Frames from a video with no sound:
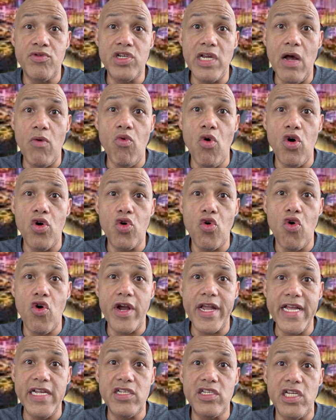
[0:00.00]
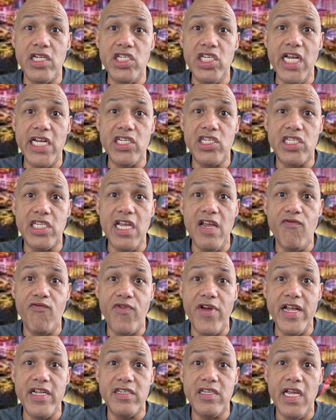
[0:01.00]
so I won't go against the Jets'
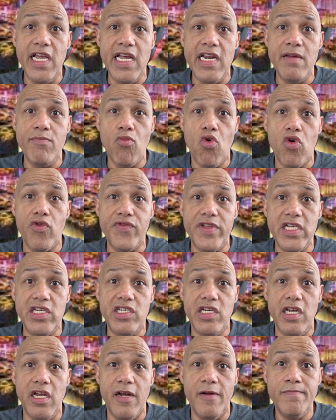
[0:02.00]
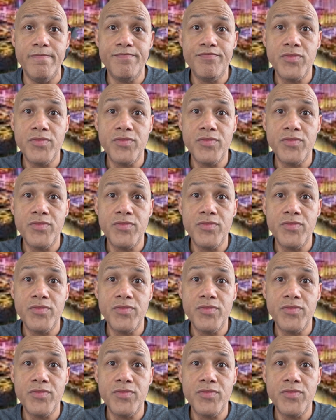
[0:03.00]
defense anymore this year.